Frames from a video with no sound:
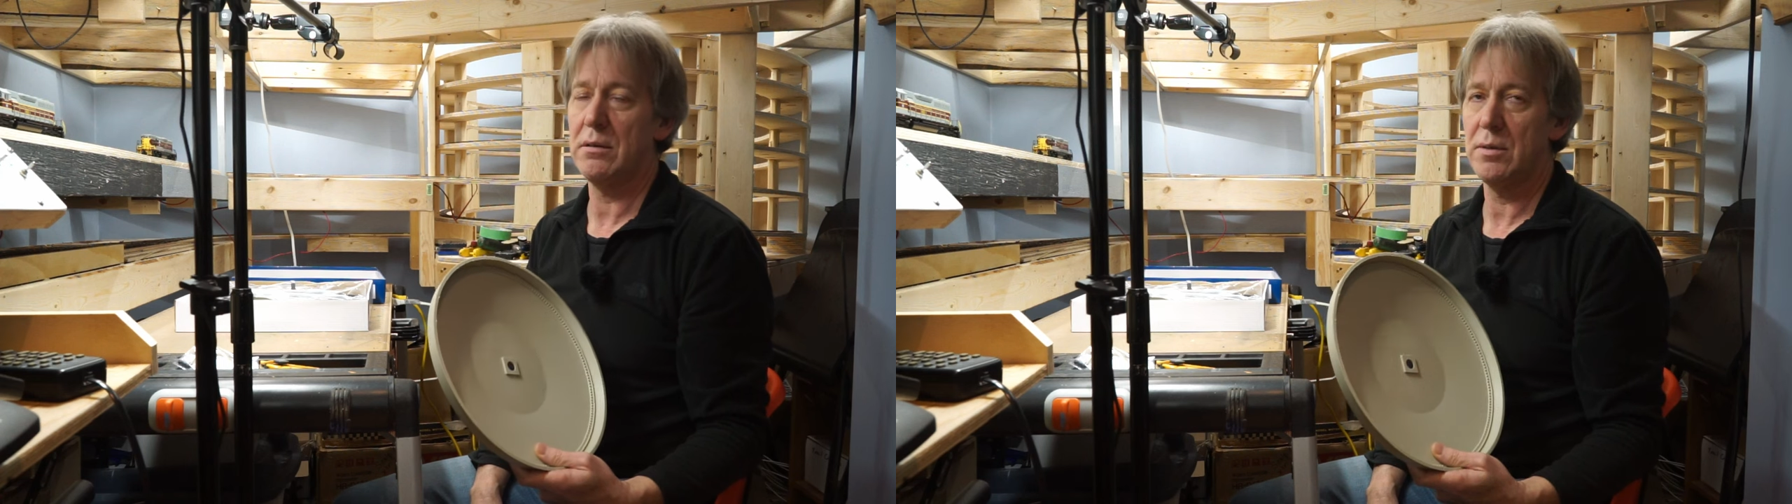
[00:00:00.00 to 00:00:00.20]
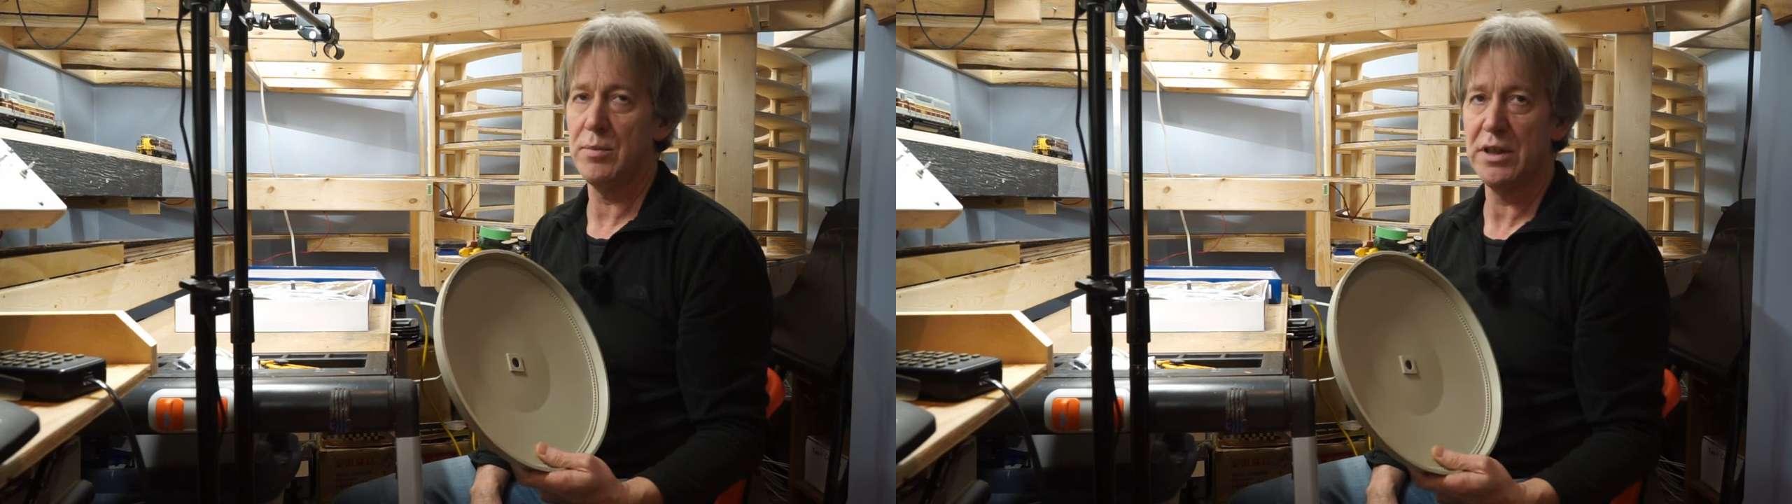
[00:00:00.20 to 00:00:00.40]

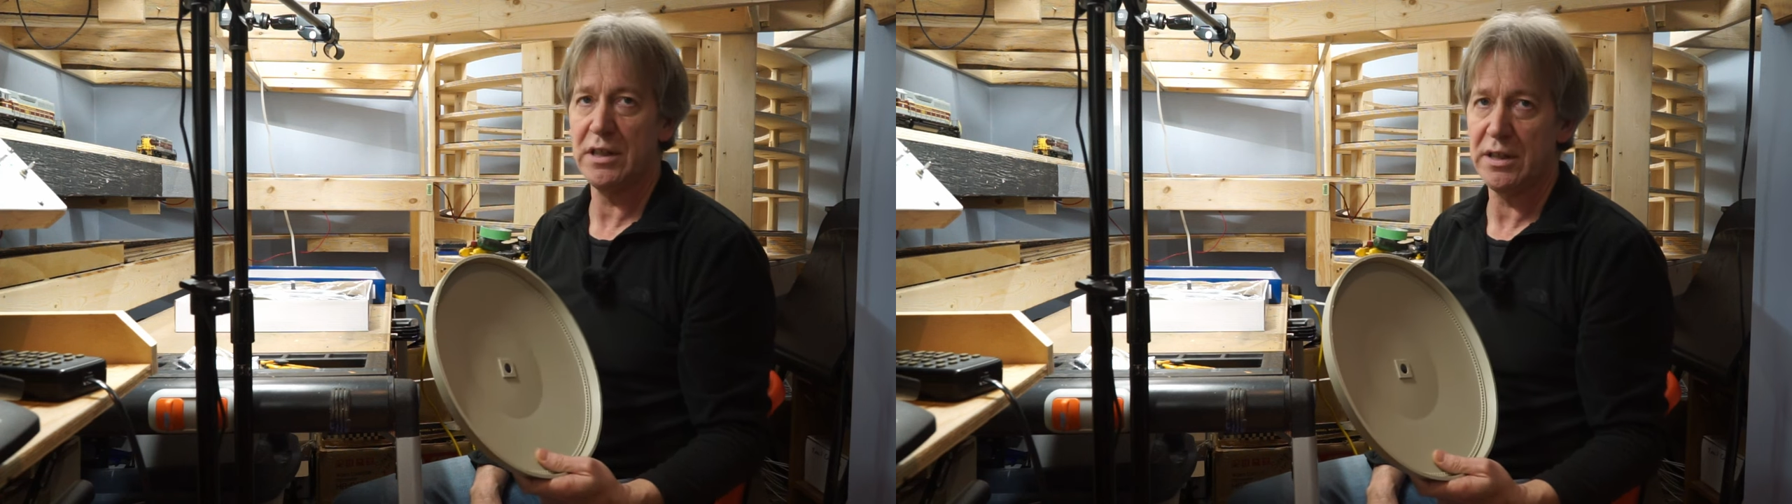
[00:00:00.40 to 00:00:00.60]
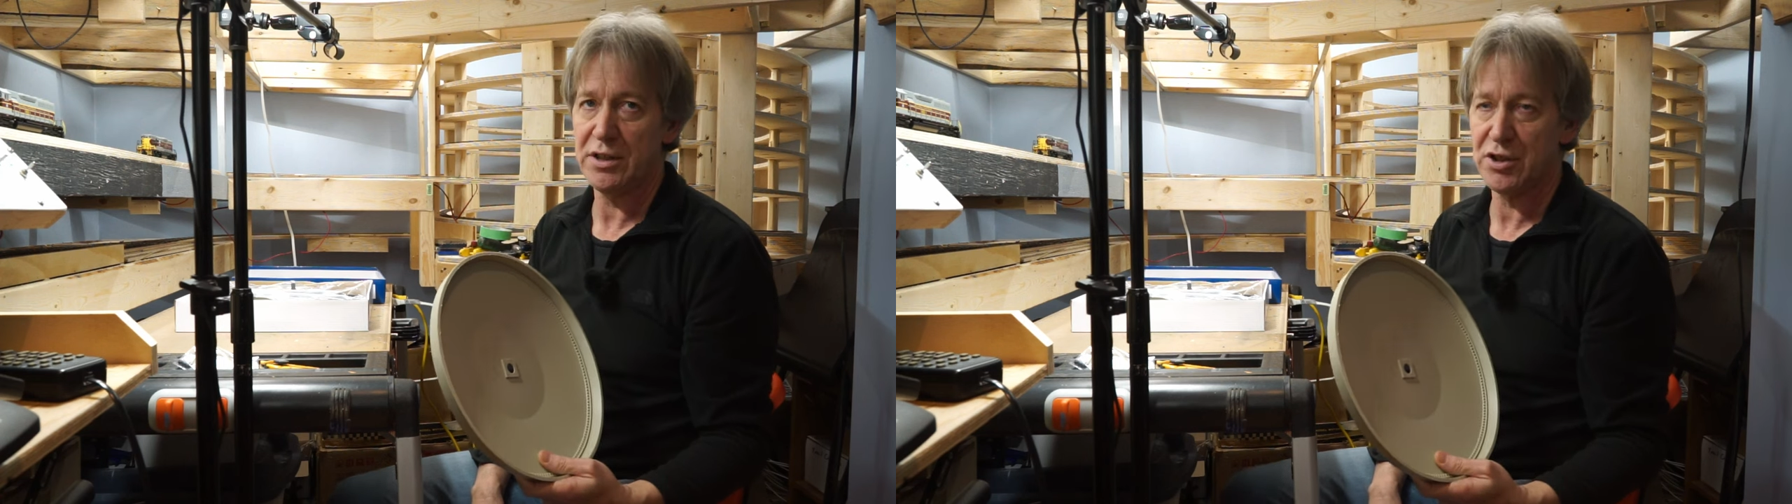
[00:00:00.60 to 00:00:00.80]

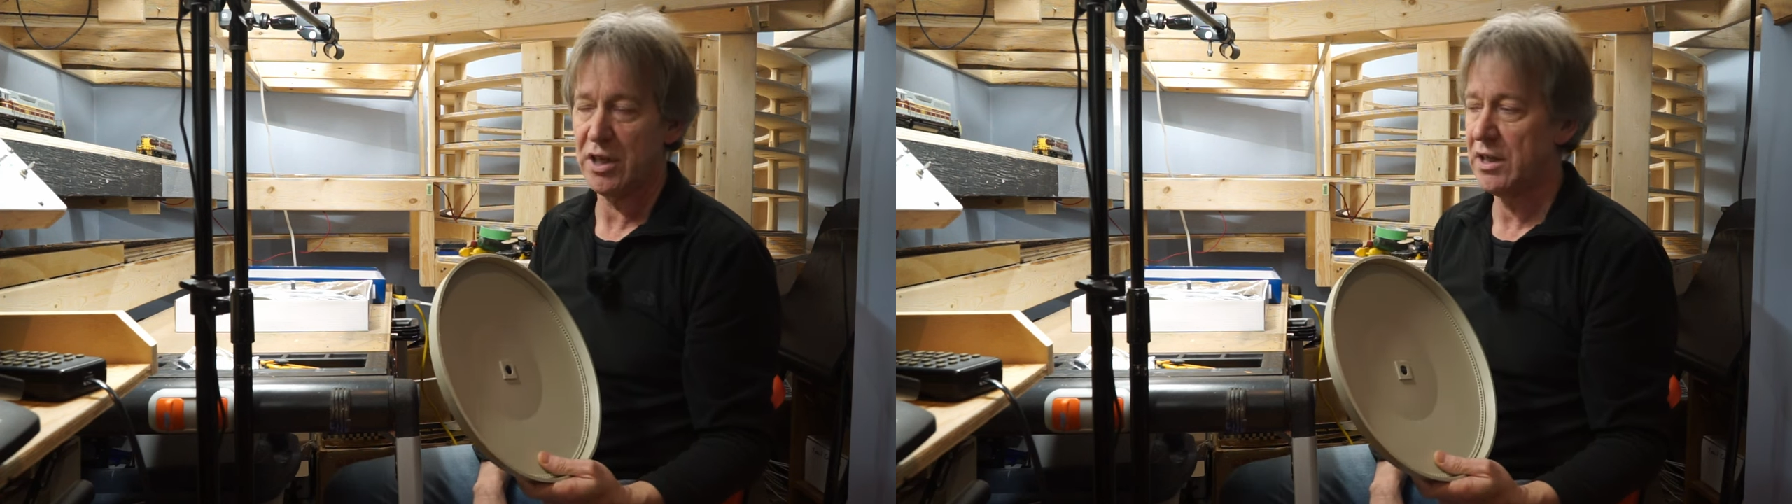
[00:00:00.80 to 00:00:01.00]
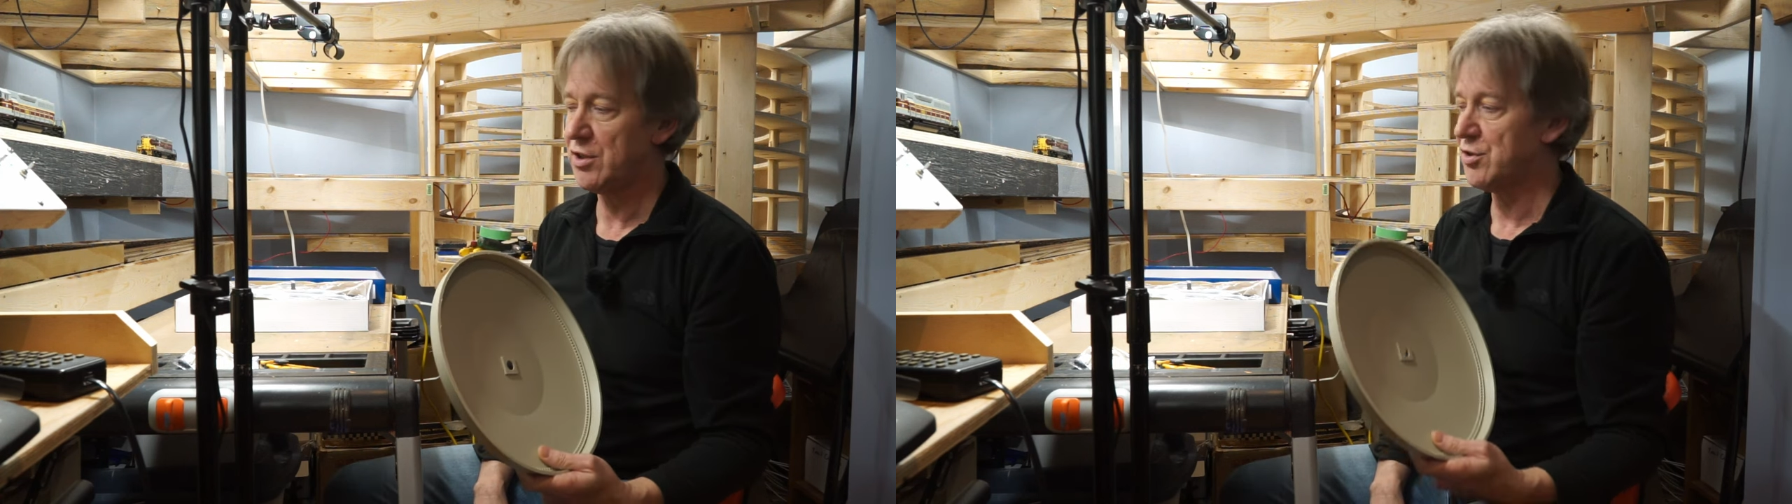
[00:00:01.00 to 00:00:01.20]
completely
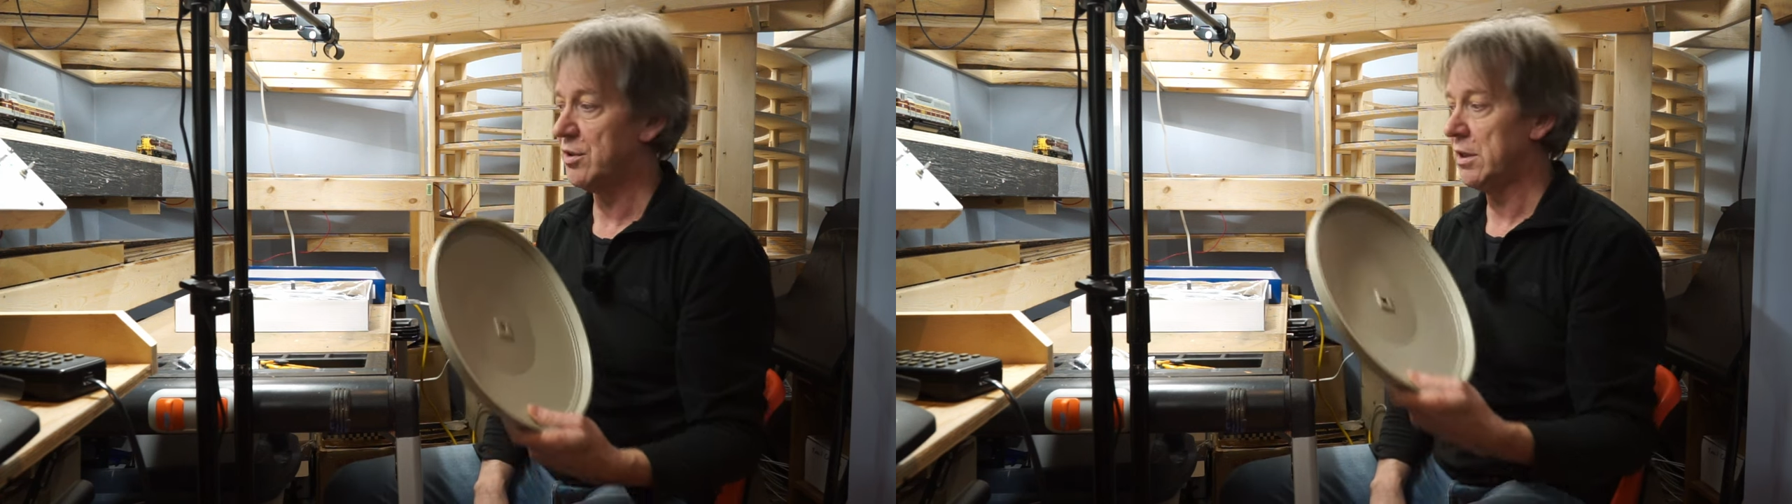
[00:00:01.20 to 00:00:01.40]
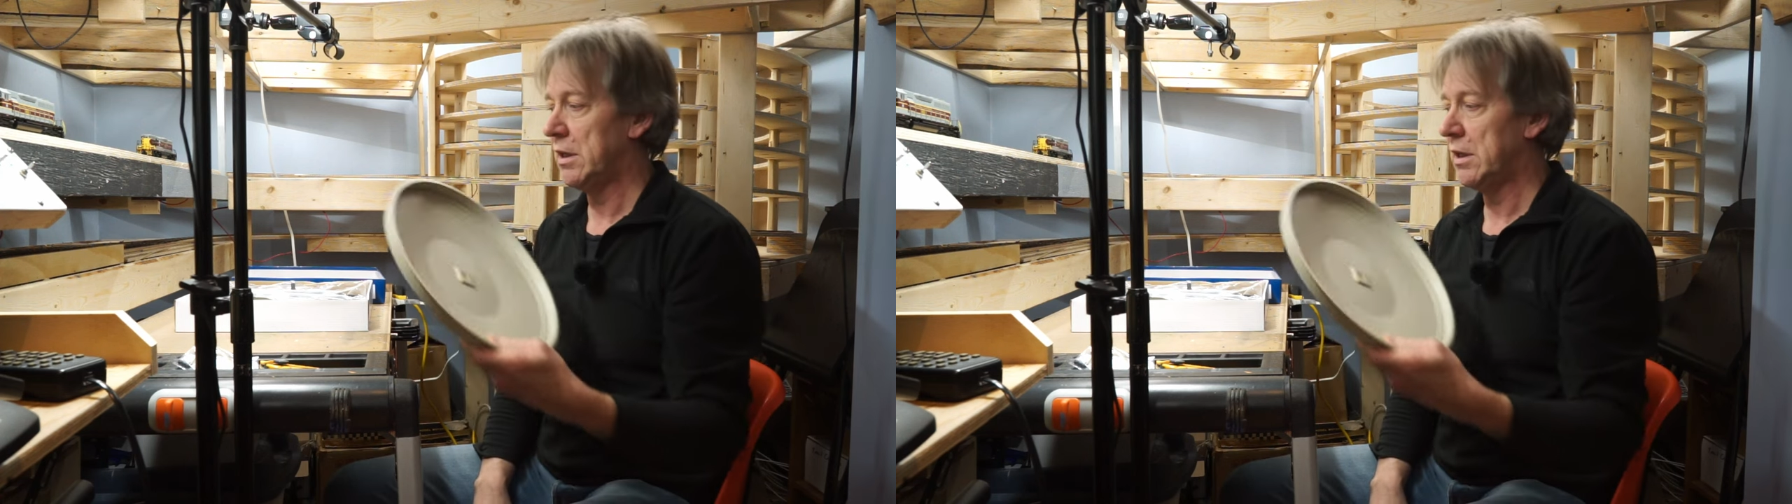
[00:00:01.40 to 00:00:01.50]
changed